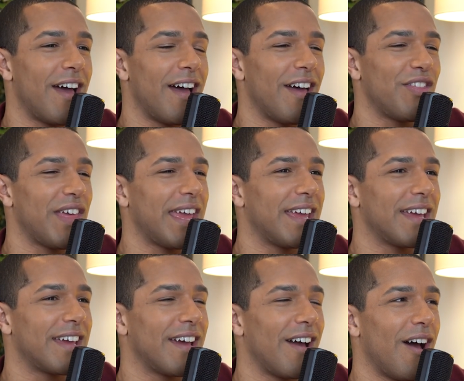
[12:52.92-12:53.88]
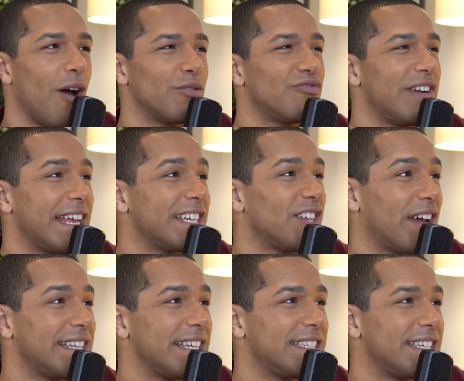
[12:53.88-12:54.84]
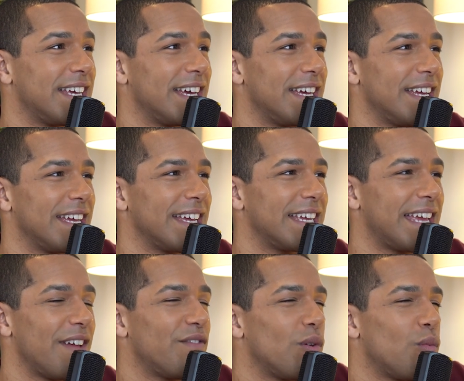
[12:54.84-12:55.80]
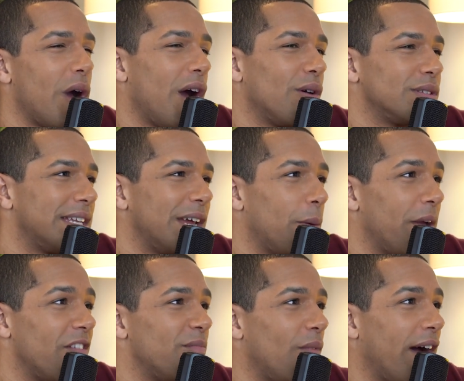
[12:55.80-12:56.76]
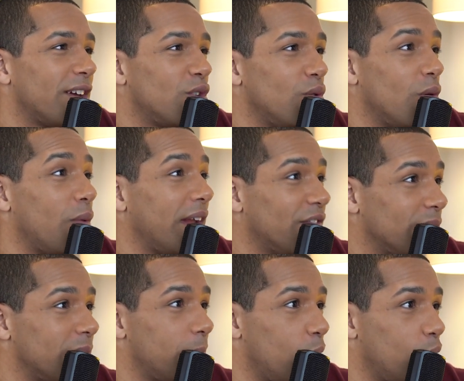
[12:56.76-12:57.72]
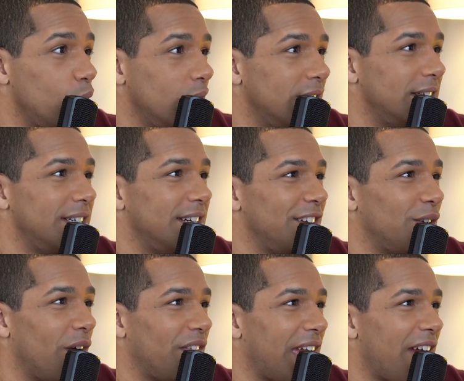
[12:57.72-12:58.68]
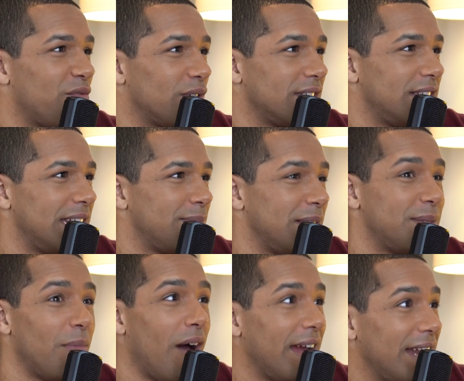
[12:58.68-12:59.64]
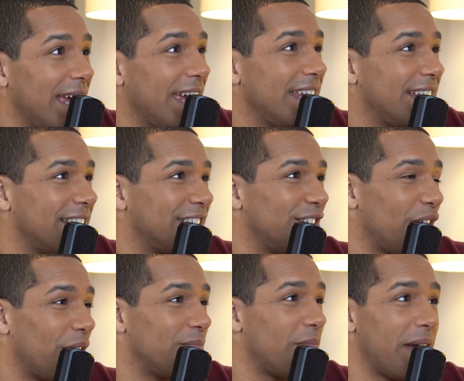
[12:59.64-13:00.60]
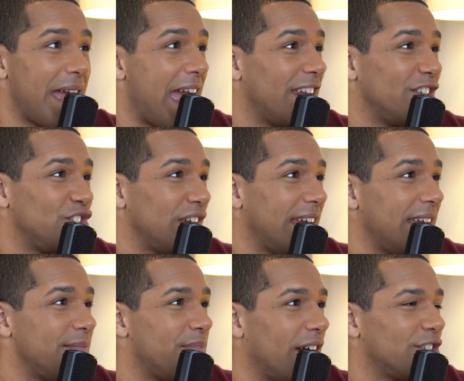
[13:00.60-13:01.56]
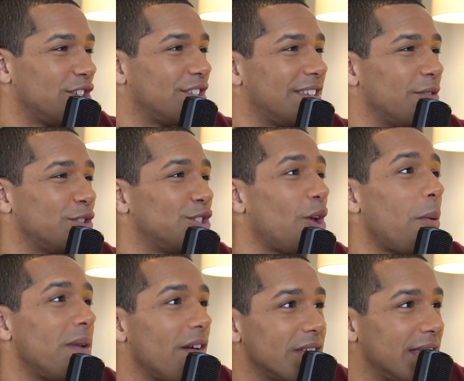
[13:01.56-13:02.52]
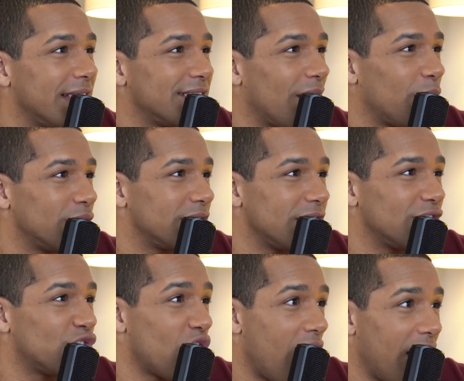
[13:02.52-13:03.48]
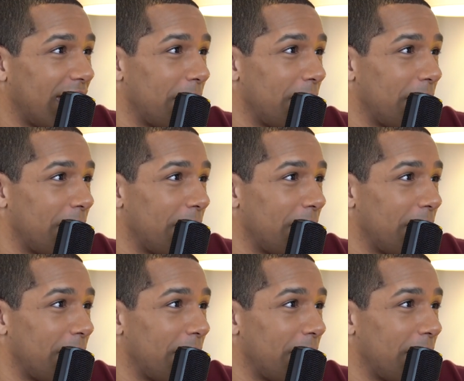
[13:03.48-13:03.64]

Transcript: I think I was really excited to give the world a little bit of Michael away from the pool. You know, I think everyone sees me smiling and, mm. you know, my energy, but I just, there were so many other things I wanted to try,